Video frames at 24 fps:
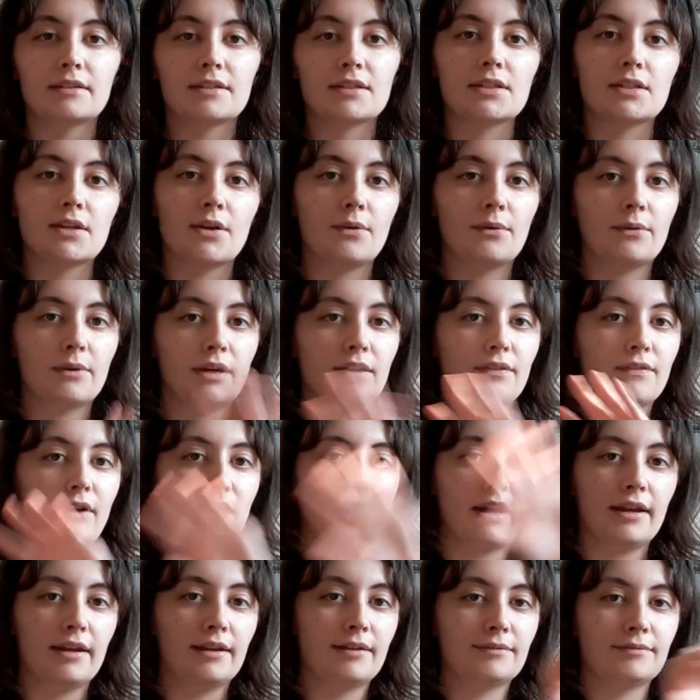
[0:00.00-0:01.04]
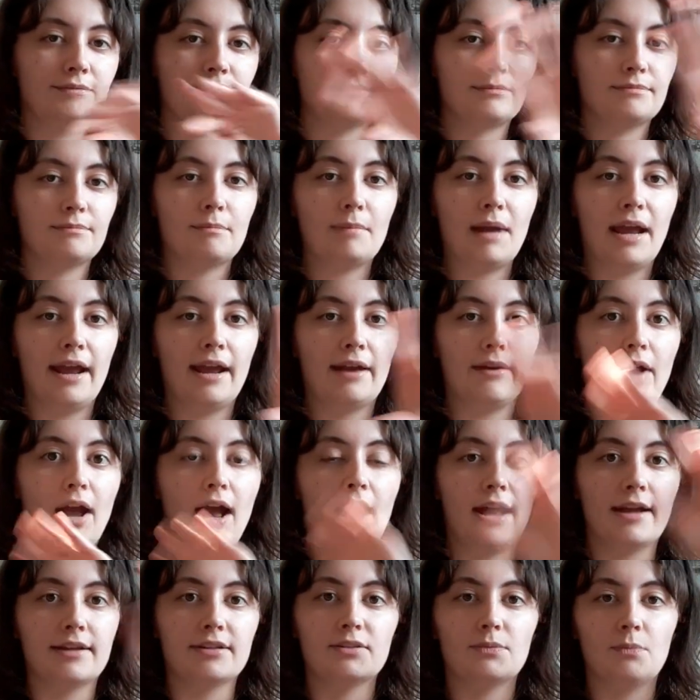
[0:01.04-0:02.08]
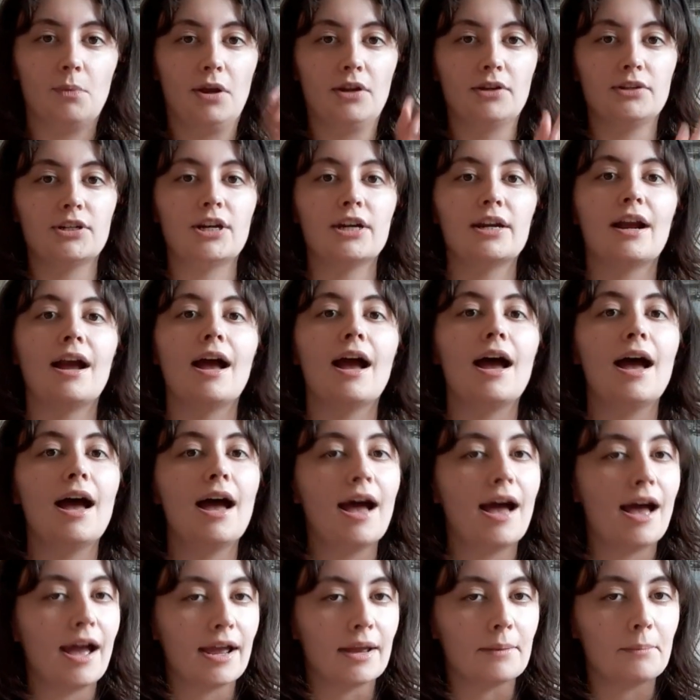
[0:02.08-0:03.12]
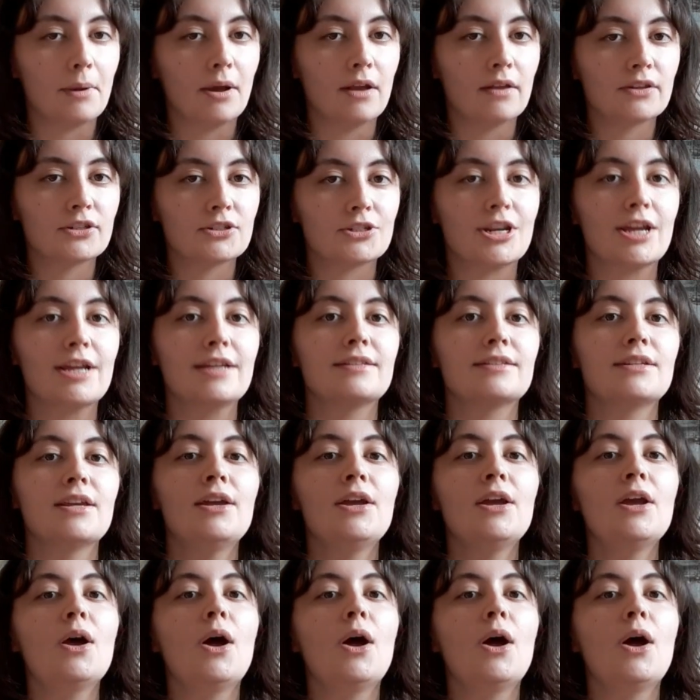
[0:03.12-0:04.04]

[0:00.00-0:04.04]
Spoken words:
So if my eyes wander, I apologize.